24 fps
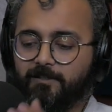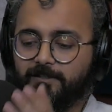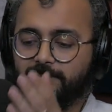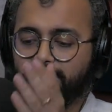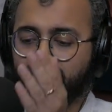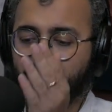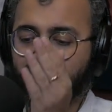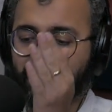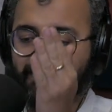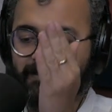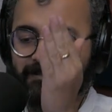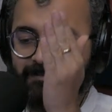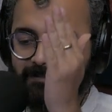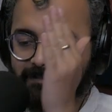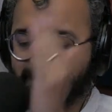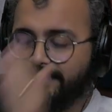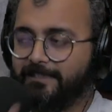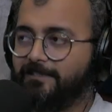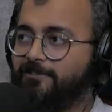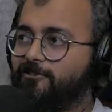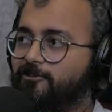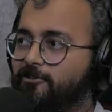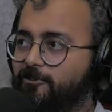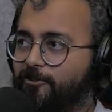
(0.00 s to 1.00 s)
because in
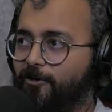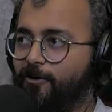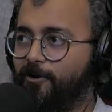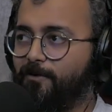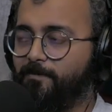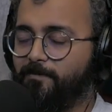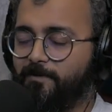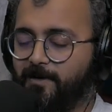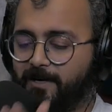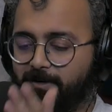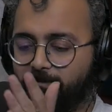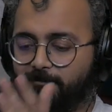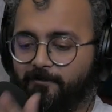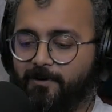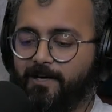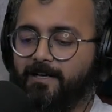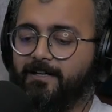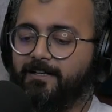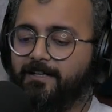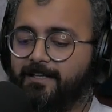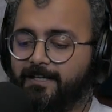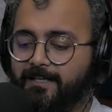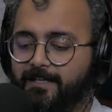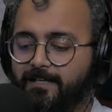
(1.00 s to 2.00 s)
this shop I
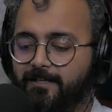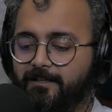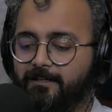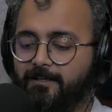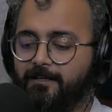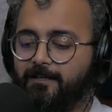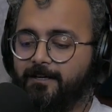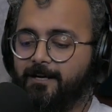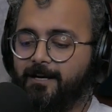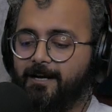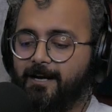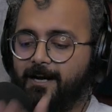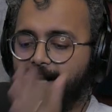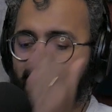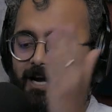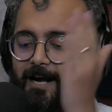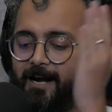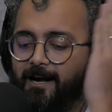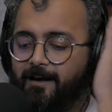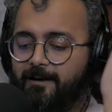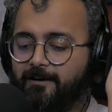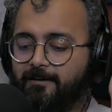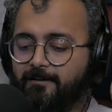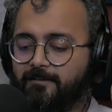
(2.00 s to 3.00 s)
went there
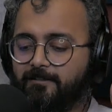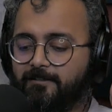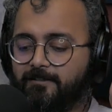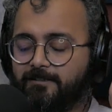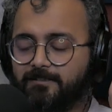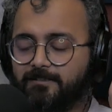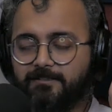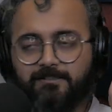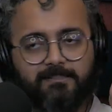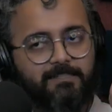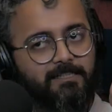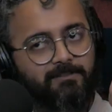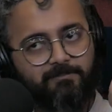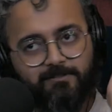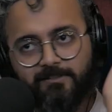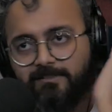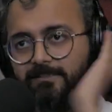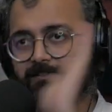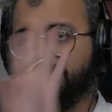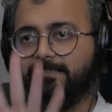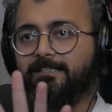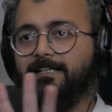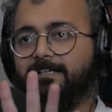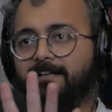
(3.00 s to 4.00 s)
and they were
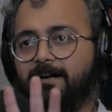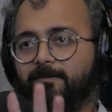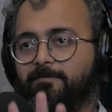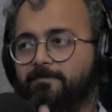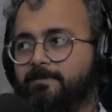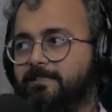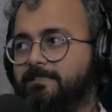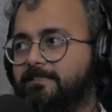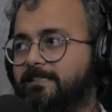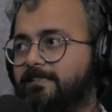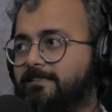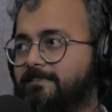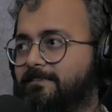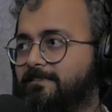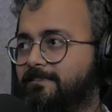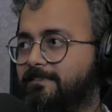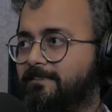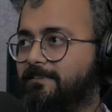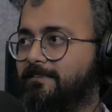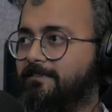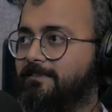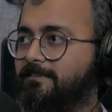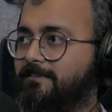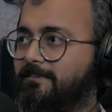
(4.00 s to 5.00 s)
just like, "Aap nahi ja
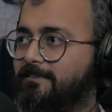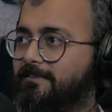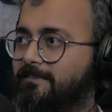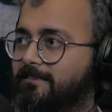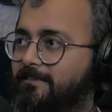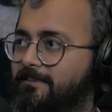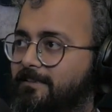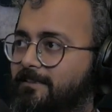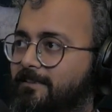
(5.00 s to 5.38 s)
sakte andar."